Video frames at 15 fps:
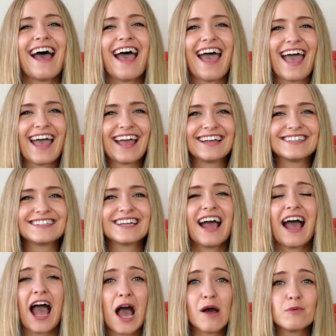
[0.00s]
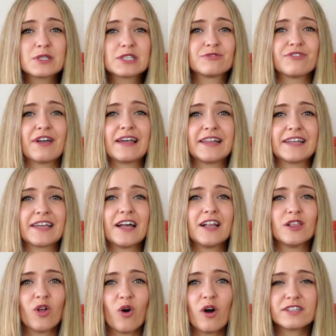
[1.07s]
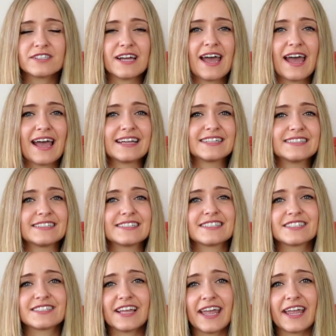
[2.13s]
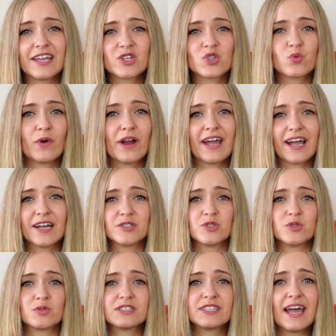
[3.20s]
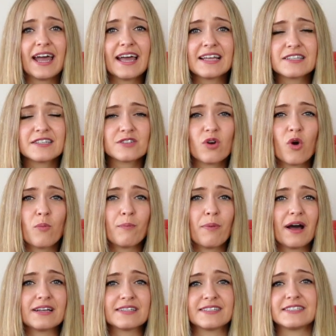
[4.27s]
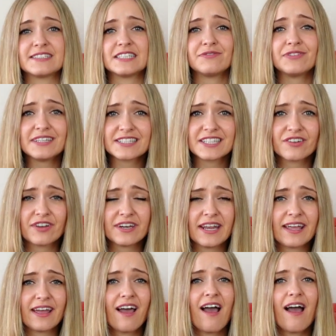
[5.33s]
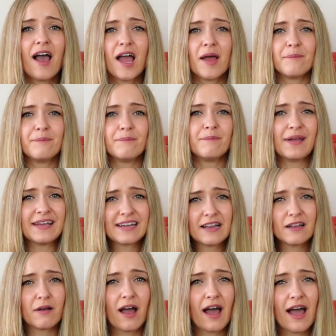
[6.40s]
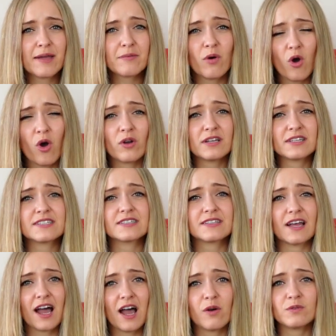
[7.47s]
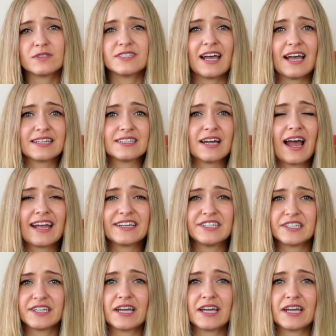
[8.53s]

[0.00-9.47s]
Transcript: and I was failing a lot at the stage where I had to do tests or pass the CV screening. And I'm honest now that I didn't